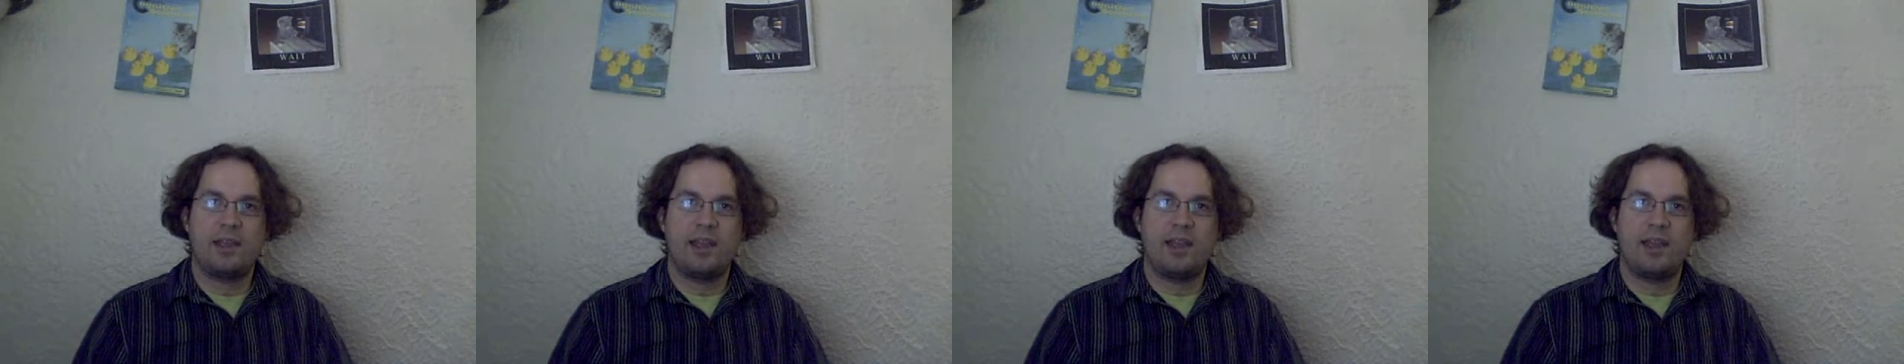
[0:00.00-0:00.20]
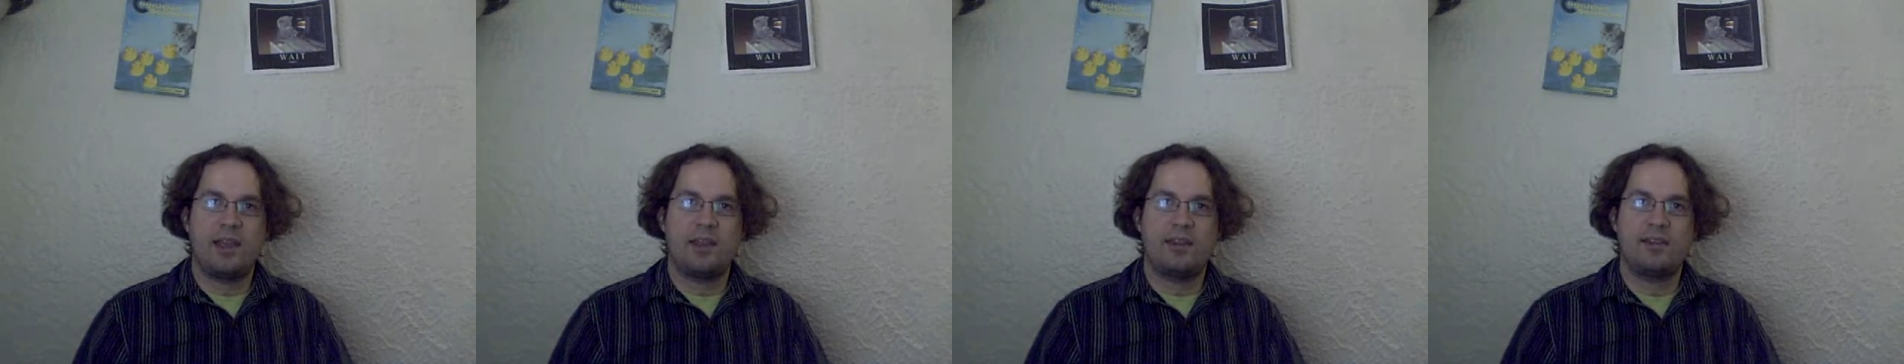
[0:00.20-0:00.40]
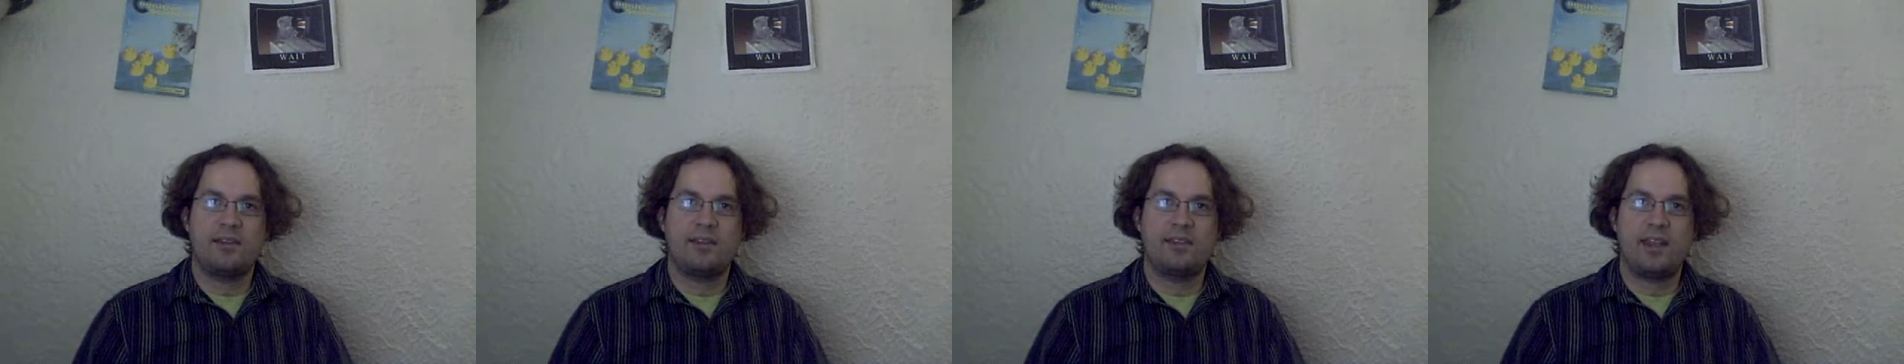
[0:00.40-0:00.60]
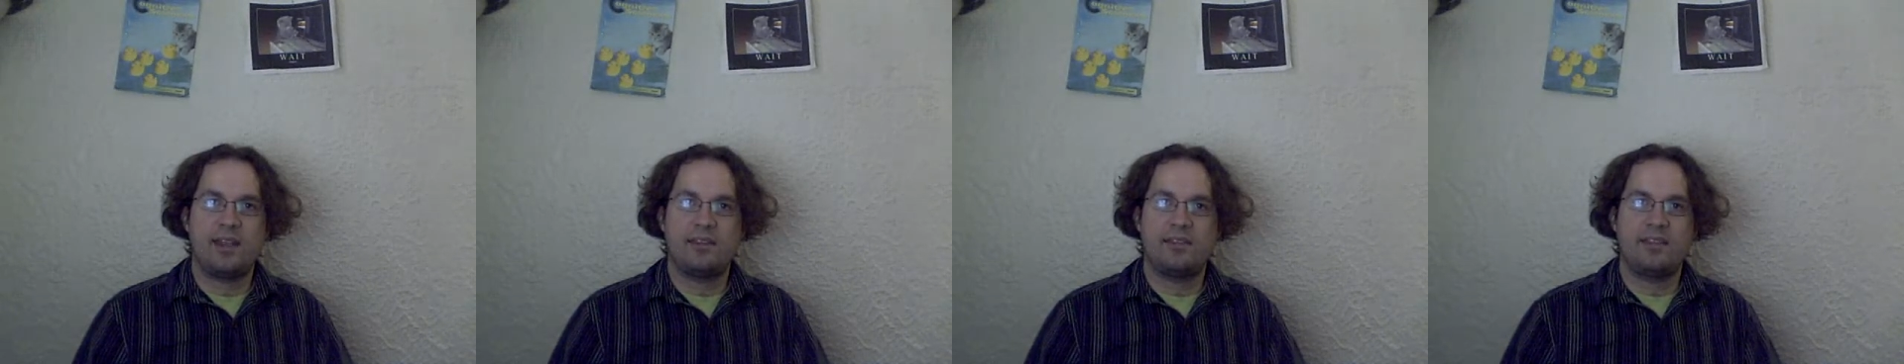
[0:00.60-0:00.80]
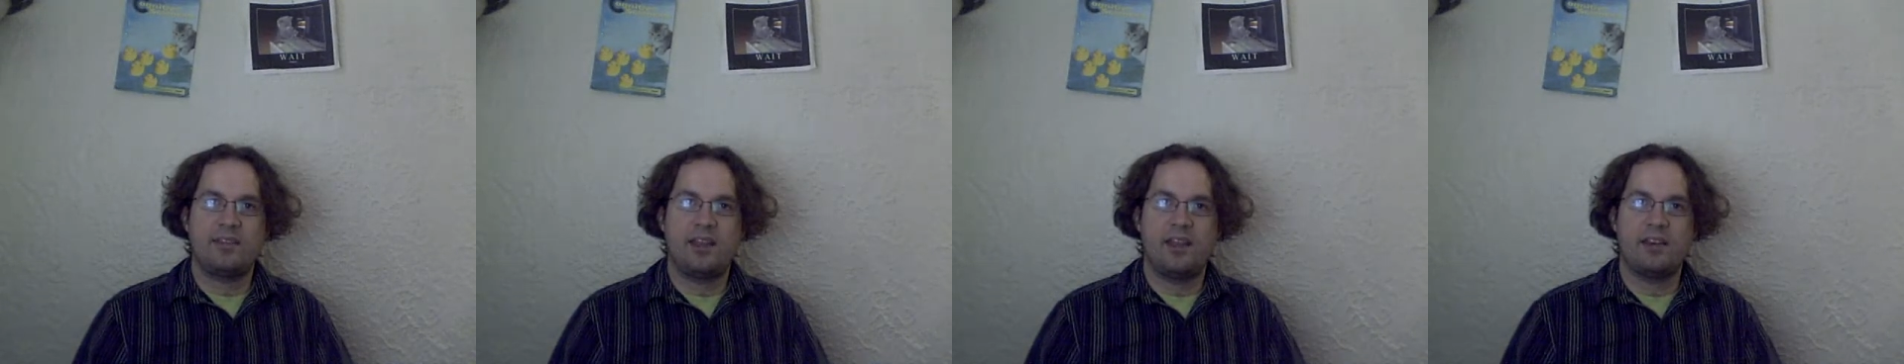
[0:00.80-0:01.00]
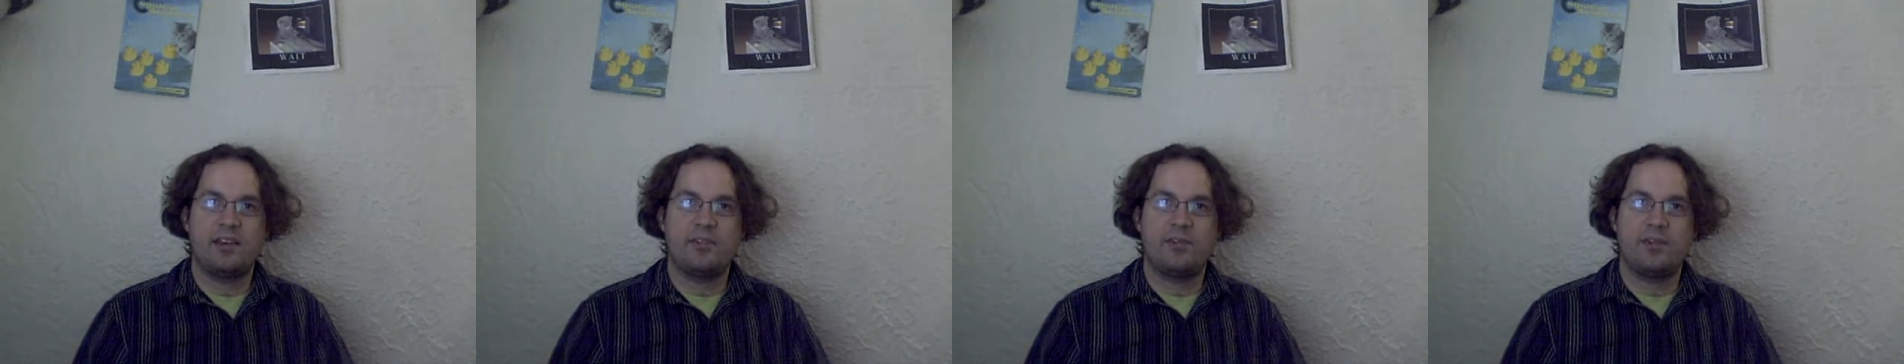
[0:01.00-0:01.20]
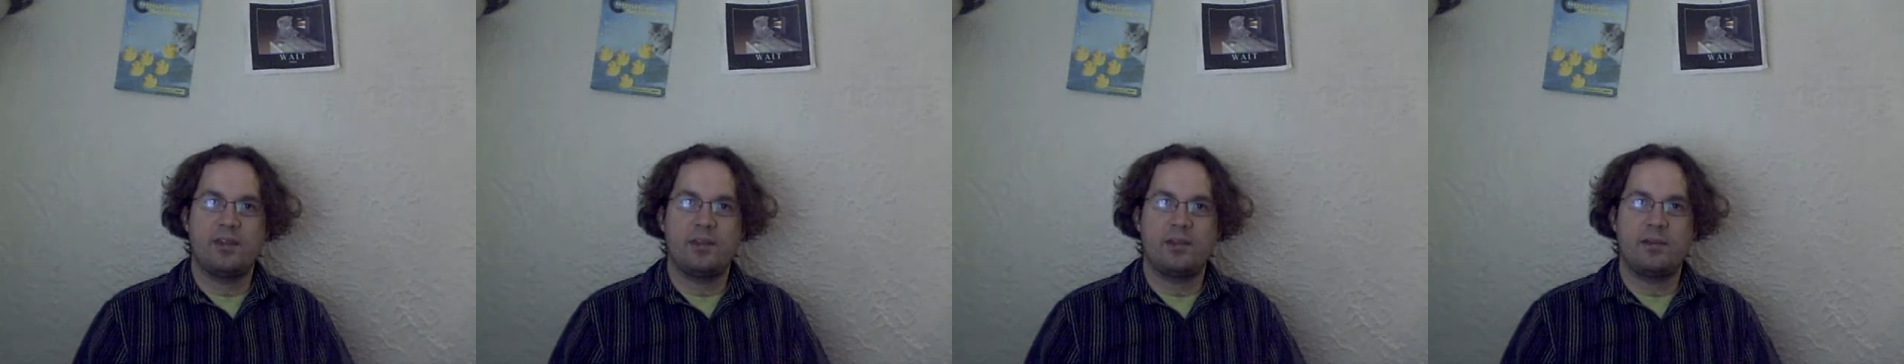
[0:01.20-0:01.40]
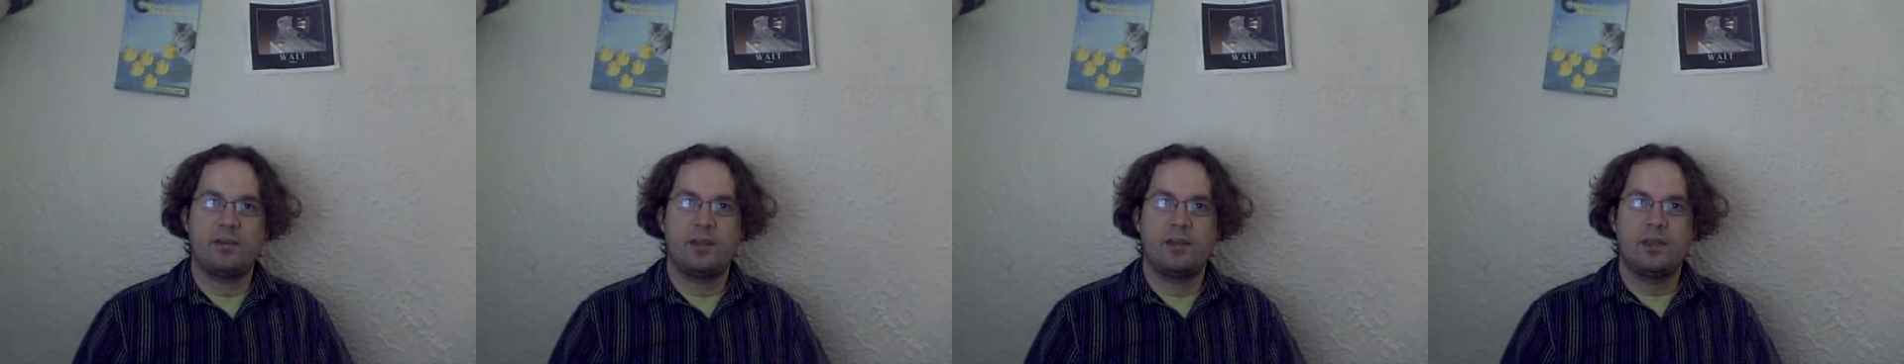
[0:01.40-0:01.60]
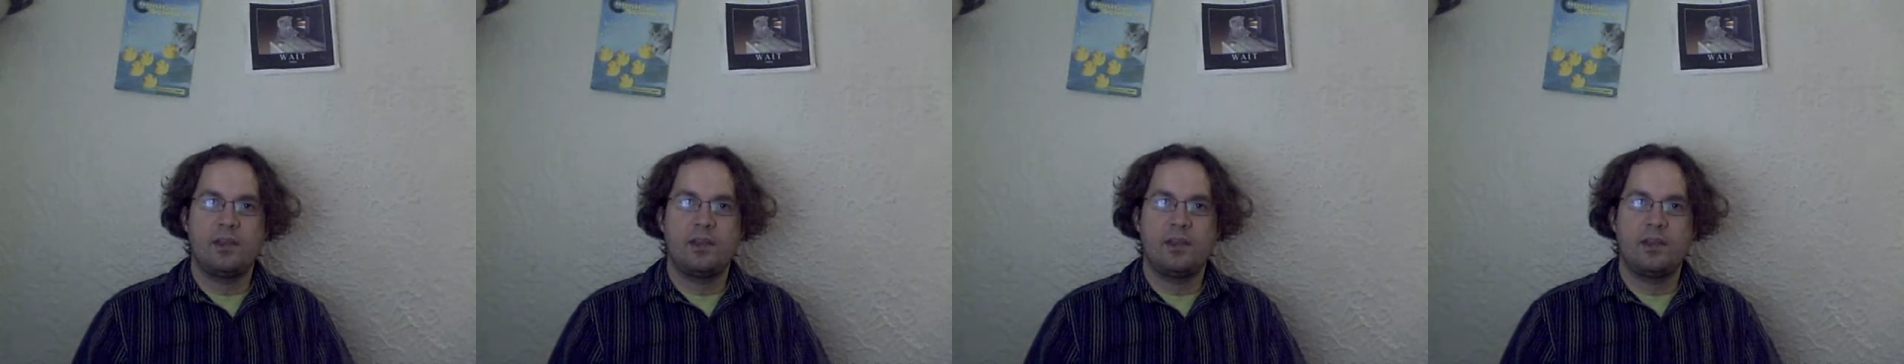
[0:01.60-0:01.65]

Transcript: and that's the end of it.